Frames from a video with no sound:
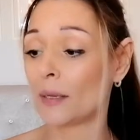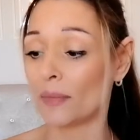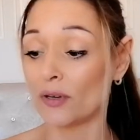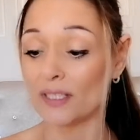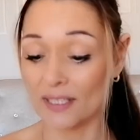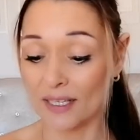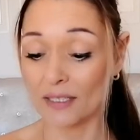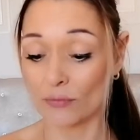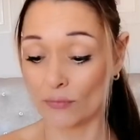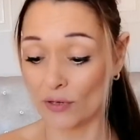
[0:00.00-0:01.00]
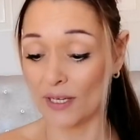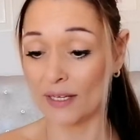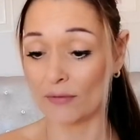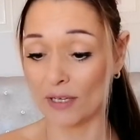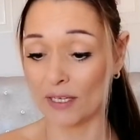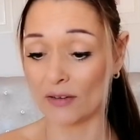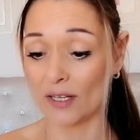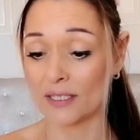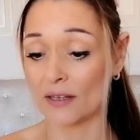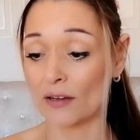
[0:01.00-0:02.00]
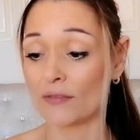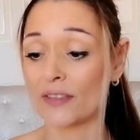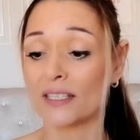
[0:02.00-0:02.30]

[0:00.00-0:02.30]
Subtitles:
But honestly, it's really nice stuff.